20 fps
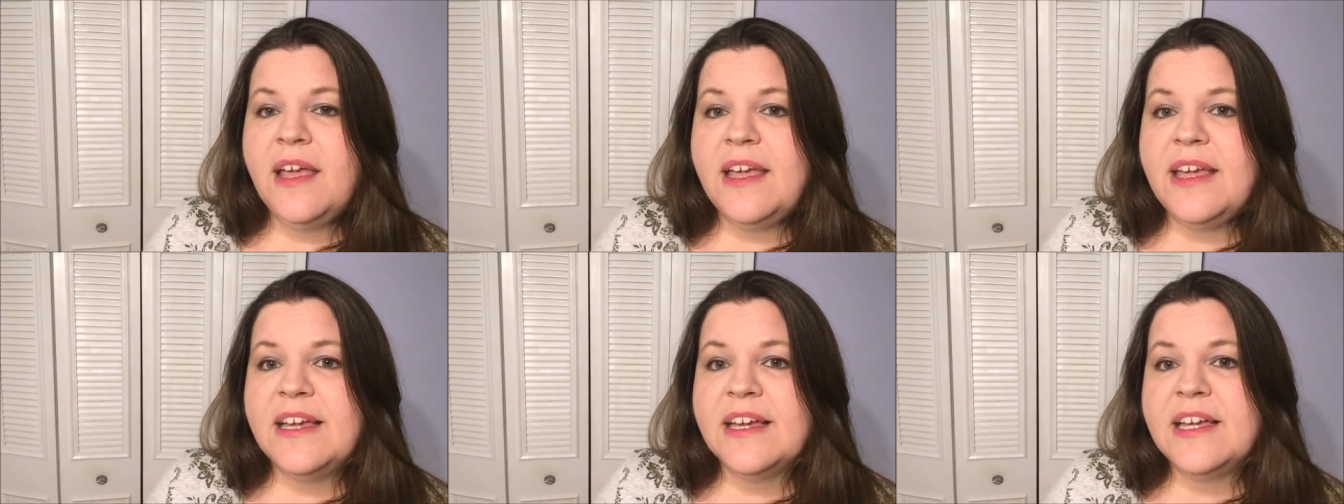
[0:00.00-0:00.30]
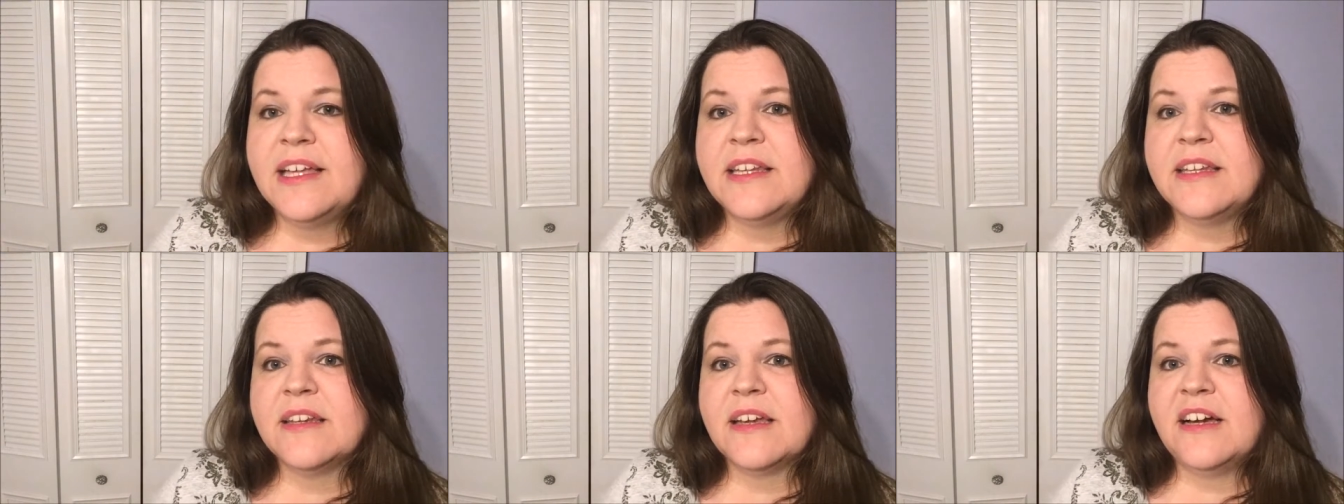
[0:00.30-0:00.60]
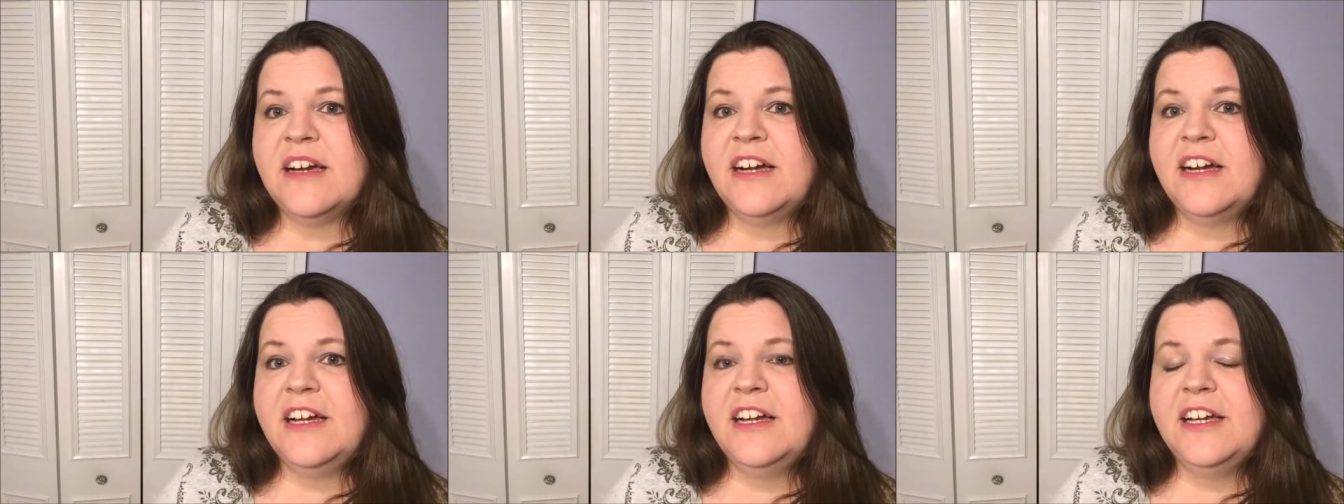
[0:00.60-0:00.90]
and
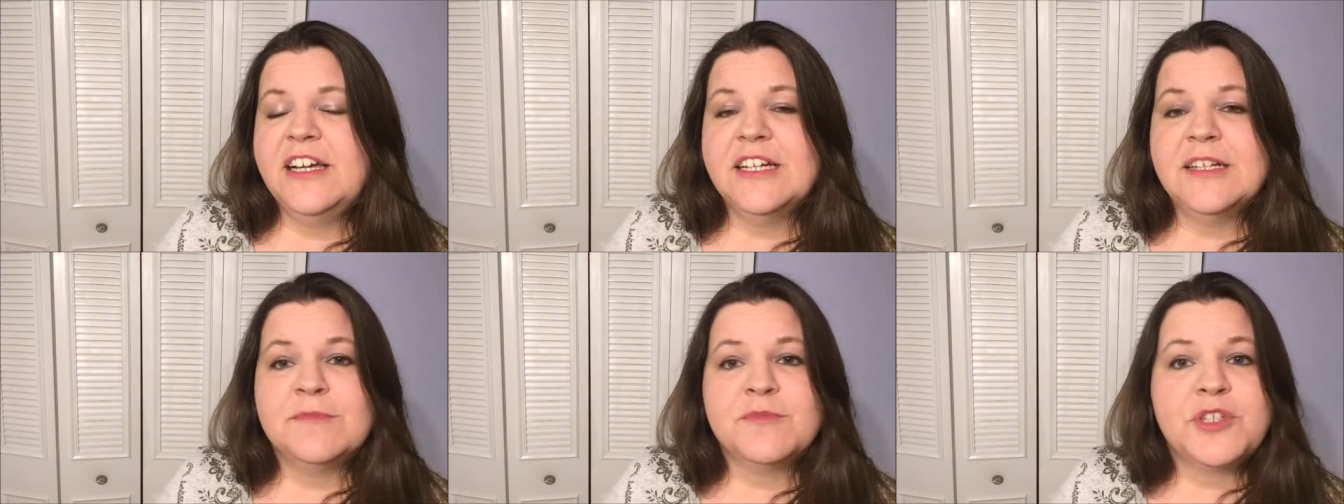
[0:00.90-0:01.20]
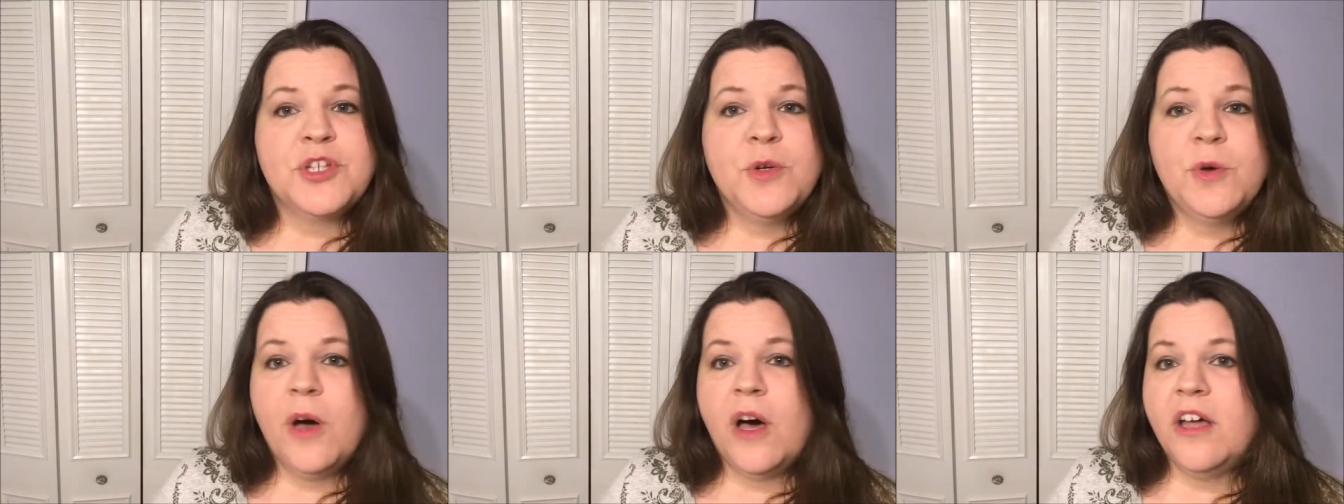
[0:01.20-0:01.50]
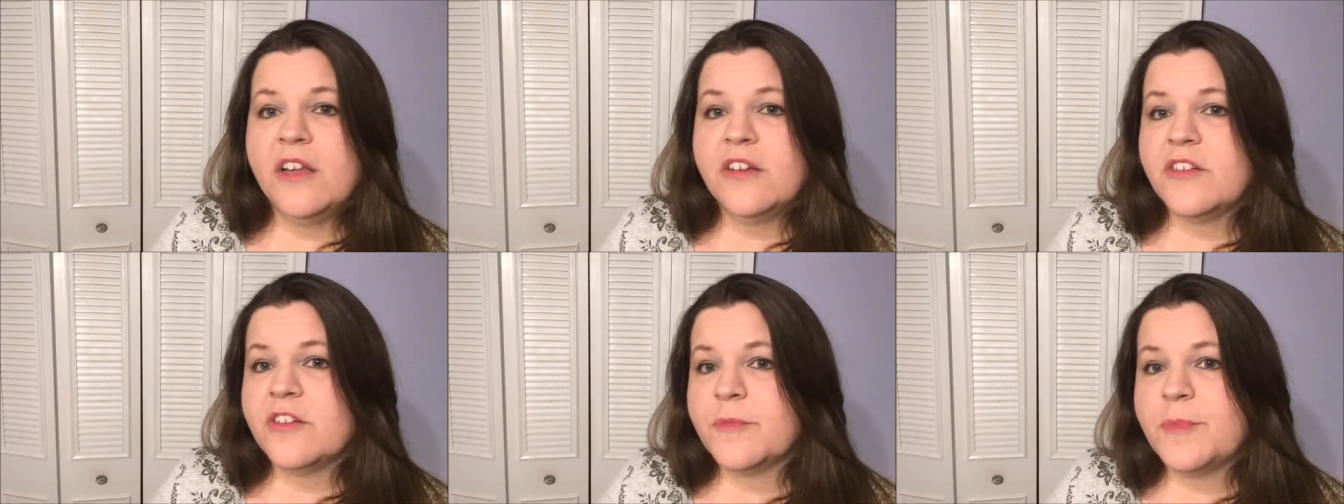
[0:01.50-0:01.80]
I am
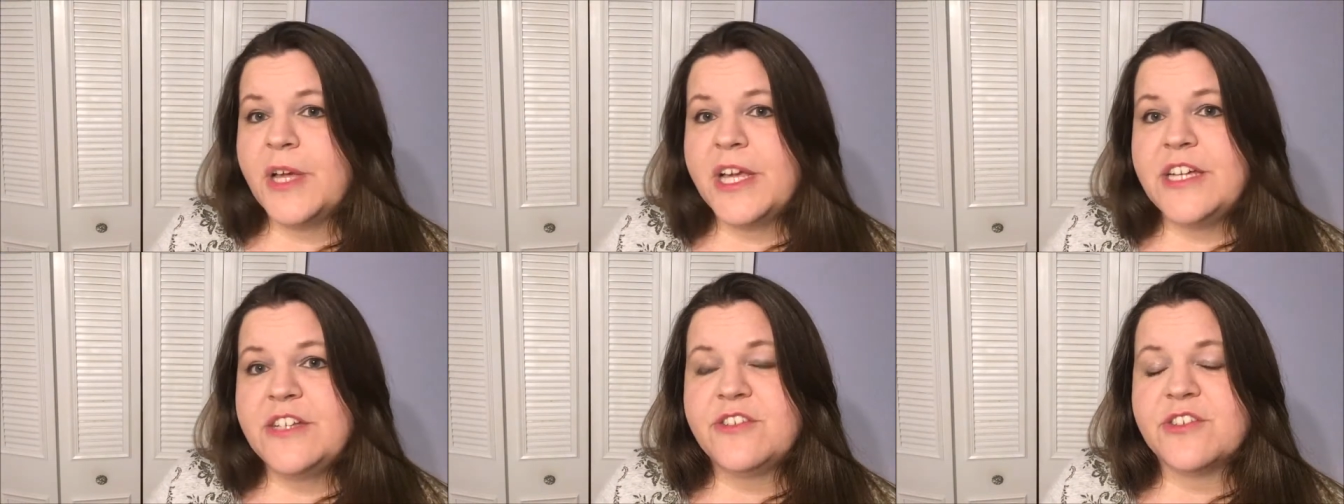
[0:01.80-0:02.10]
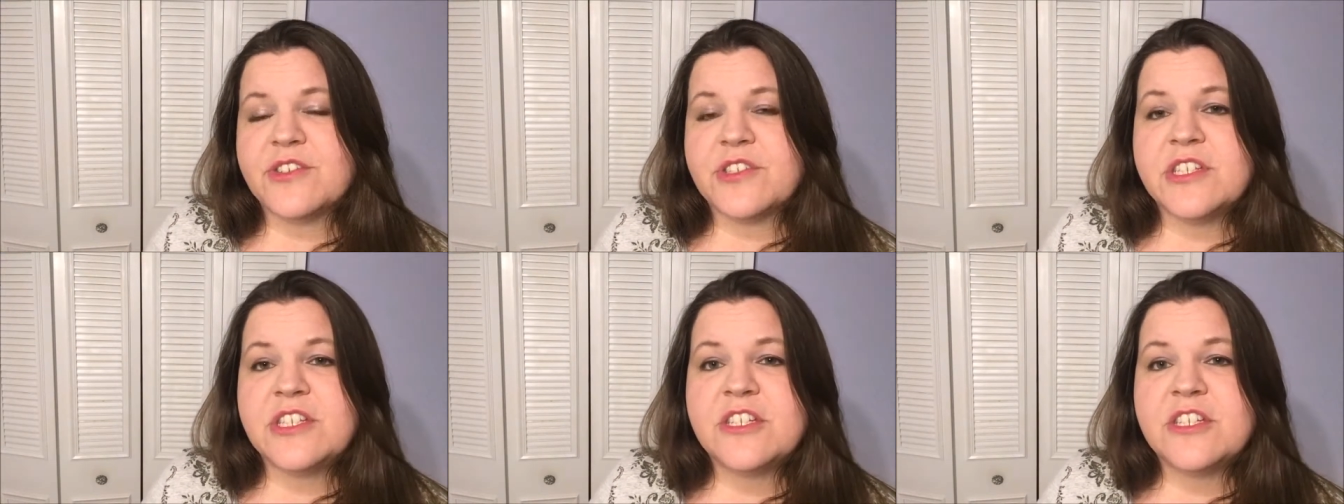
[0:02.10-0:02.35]
200 pages